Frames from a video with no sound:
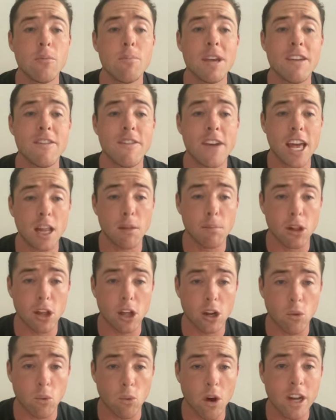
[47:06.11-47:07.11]
be available
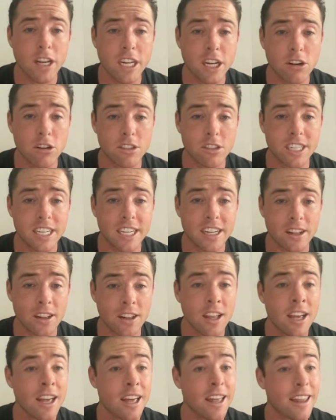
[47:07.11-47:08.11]
on a one-year deal.